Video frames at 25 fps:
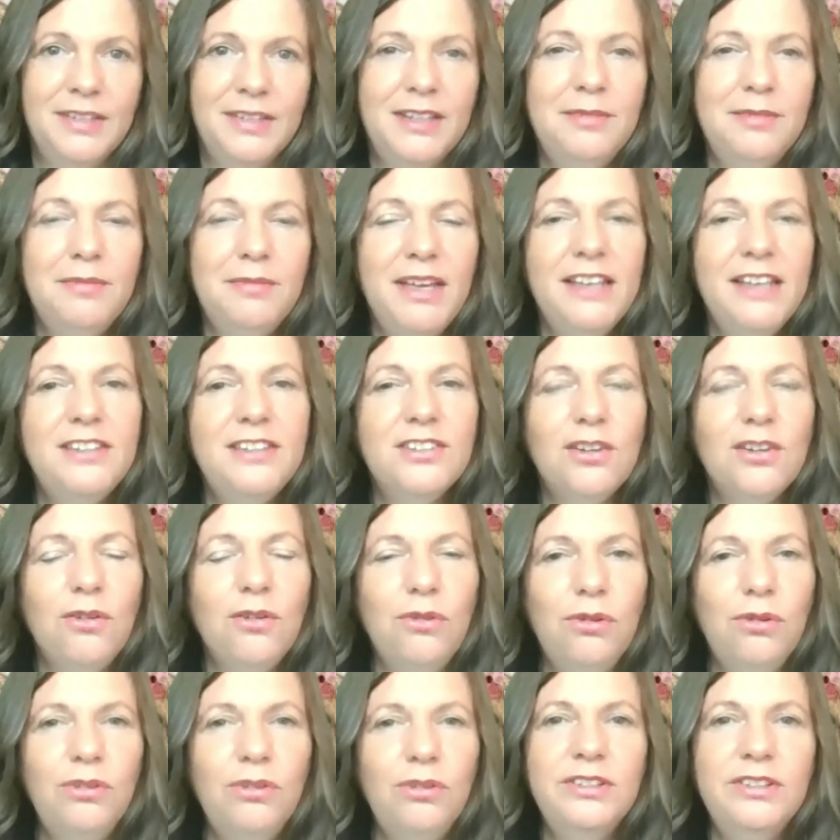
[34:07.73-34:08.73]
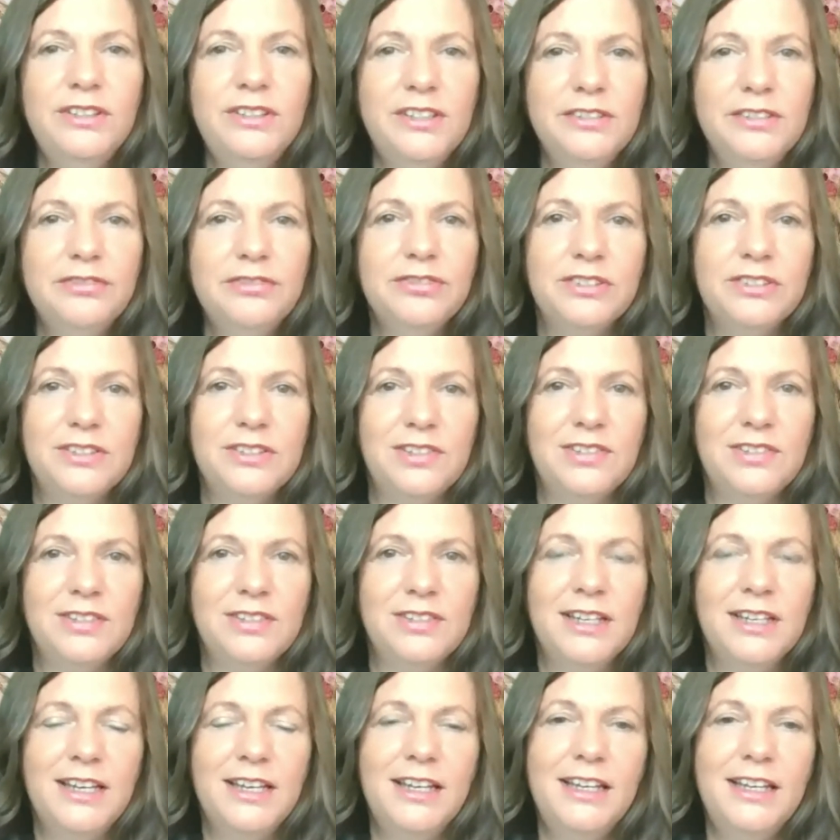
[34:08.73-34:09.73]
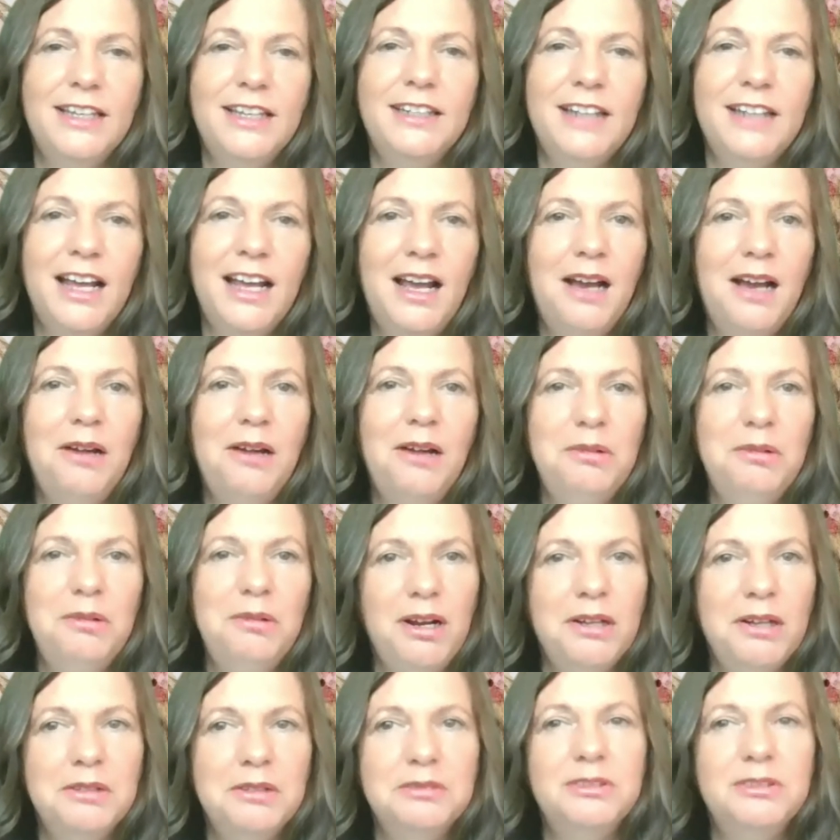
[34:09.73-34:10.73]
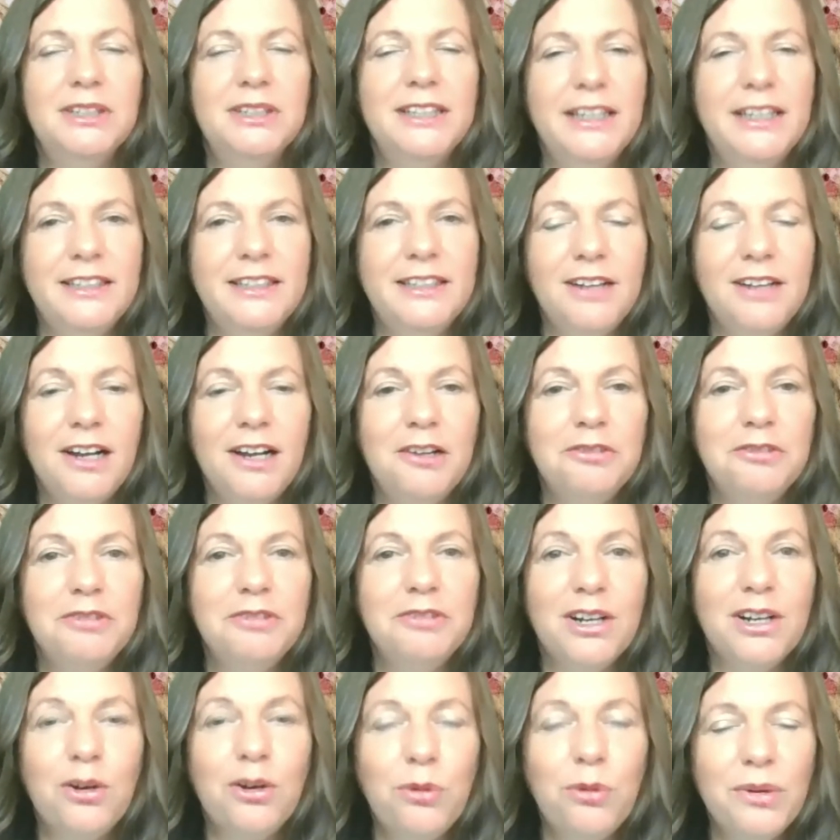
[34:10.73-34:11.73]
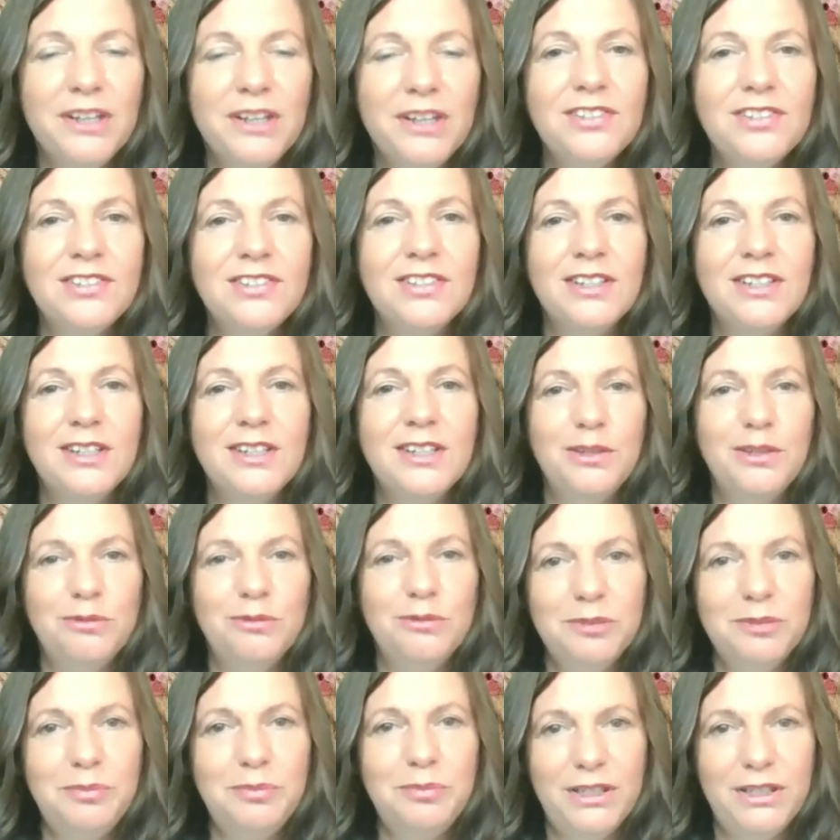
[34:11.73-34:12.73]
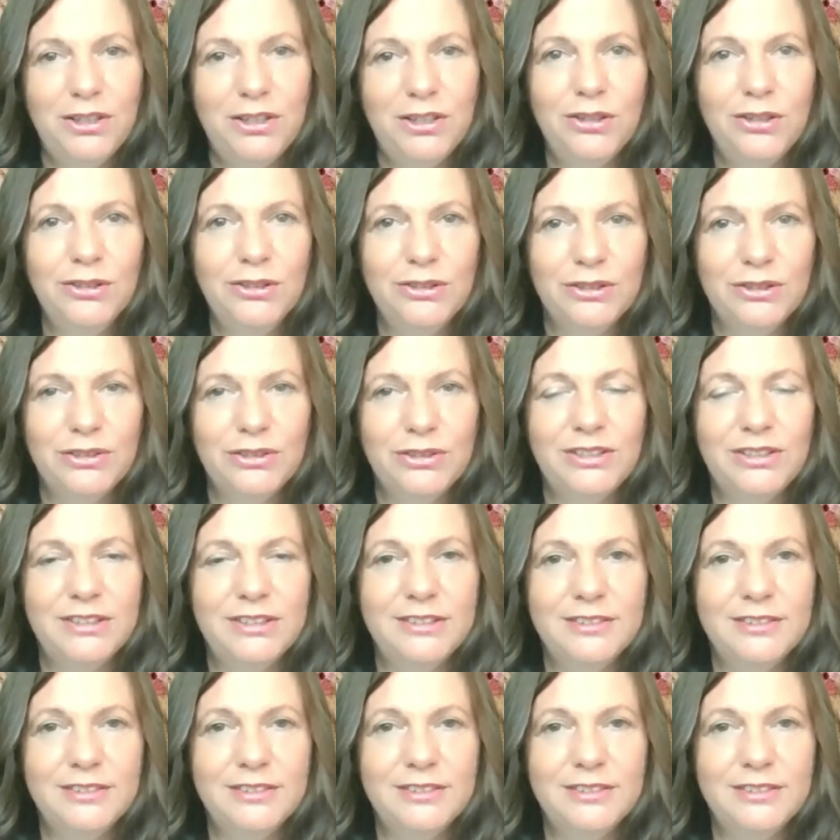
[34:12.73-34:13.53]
it makes all the difference in how our request will be heard.